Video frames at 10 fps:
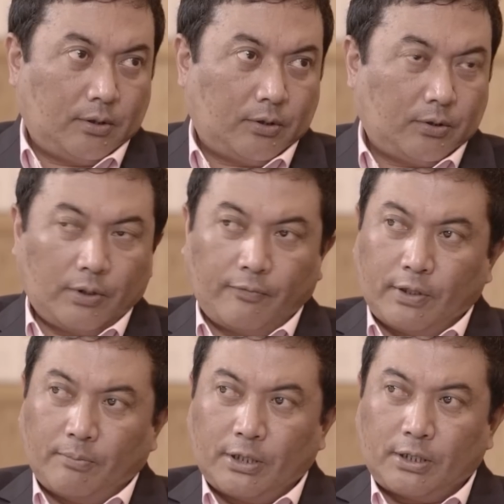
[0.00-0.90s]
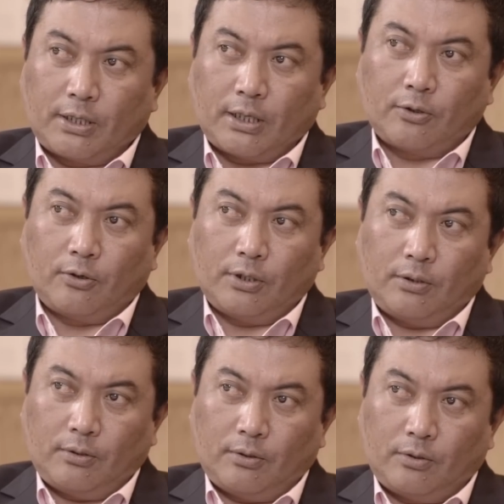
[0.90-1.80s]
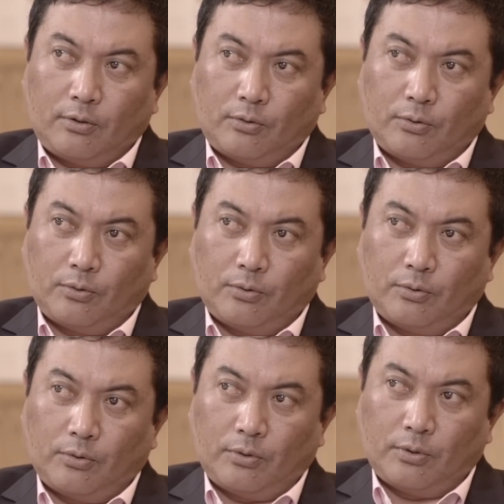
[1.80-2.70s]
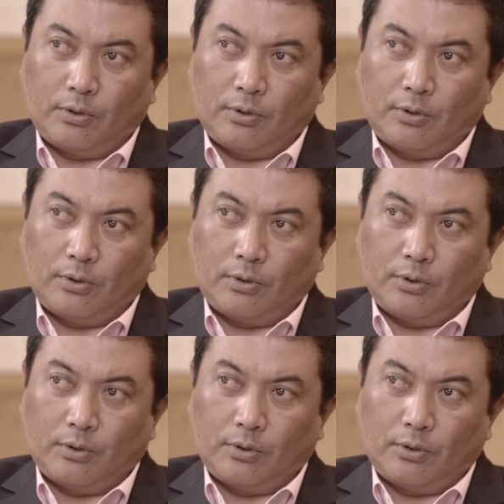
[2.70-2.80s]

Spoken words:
So even the magistrate had gone to